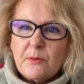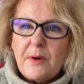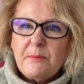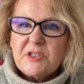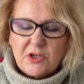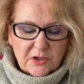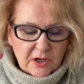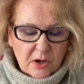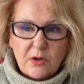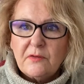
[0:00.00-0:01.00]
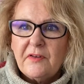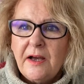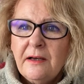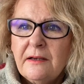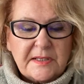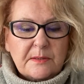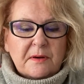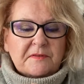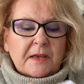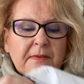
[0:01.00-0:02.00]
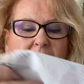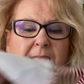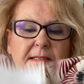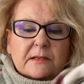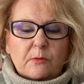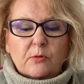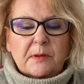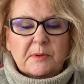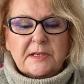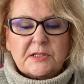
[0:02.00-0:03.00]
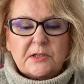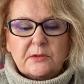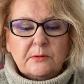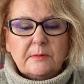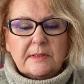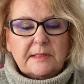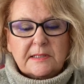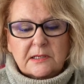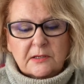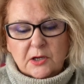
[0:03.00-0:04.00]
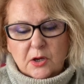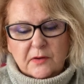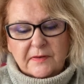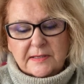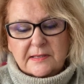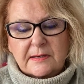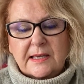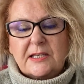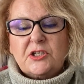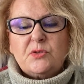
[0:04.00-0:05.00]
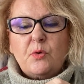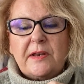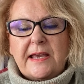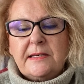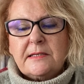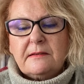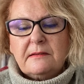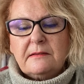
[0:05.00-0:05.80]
when we turn it over. So I've done that. So all I'm going to do is turn it over. So you get just one end.